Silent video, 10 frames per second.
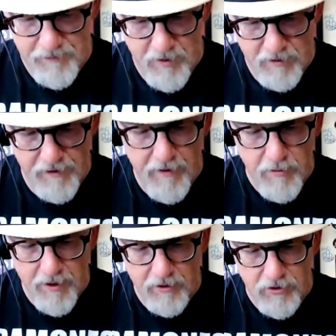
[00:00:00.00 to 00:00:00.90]
Very
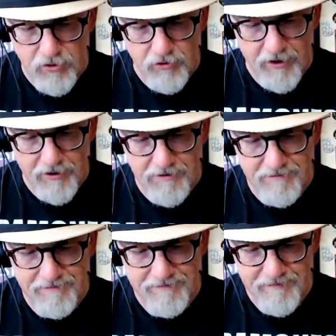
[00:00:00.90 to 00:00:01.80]
well constructed.
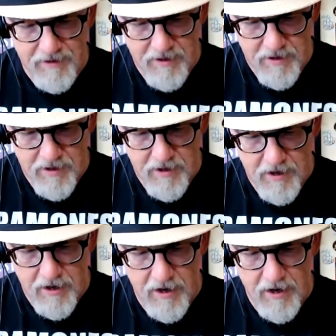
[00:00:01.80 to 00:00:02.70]

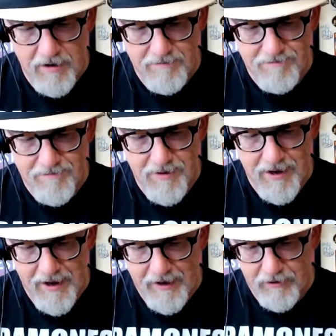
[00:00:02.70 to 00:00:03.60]

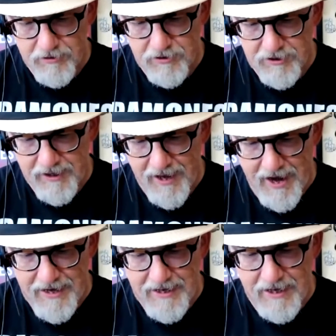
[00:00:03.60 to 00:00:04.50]
I don't see
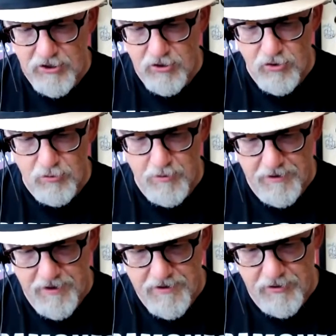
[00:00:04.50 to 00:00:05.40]
any issues with
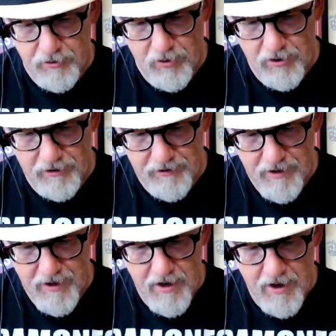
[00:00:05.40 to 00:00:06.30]
this at all.
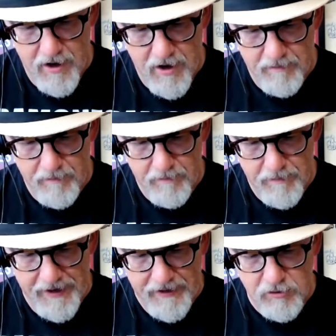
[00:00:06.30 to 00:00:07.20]

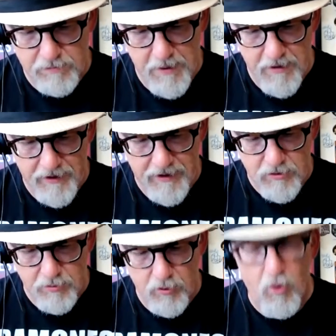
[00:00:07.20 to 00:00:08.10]
My
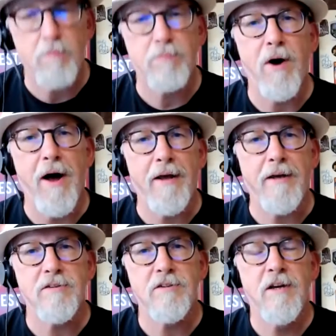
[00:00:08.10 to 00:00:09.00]
experience with all
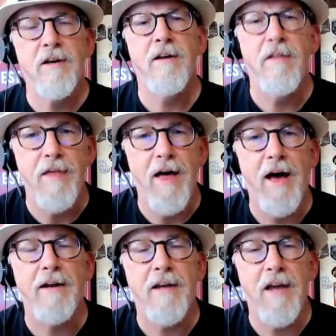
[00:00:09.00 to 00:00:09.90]
products
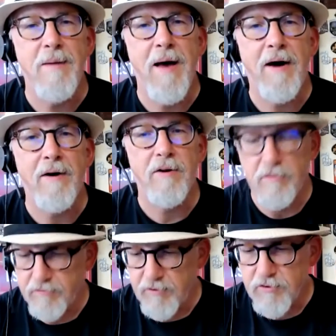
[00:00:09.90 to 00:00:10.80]
that came out
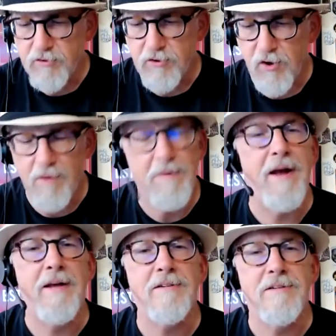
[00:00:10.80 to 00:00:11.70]
of
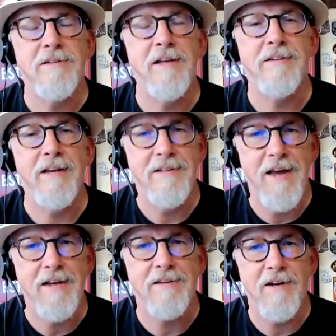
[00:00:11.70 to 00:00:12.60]
CigarMedics is that they
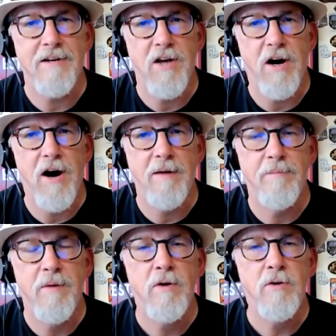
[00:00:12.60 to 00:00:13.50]
take their time
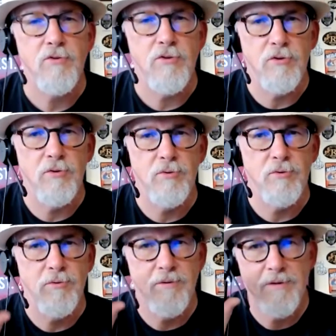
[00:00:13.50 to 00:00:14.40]
to
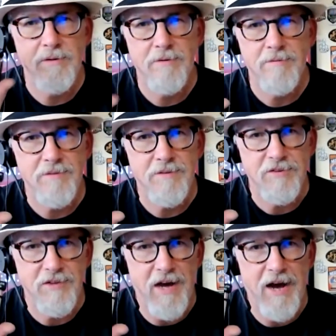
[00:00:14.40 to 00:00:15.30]

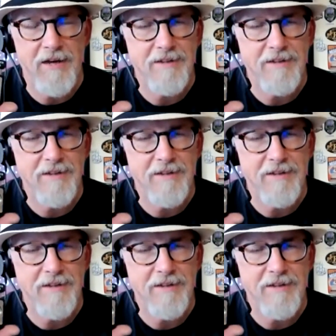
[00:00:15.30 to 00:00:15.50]
design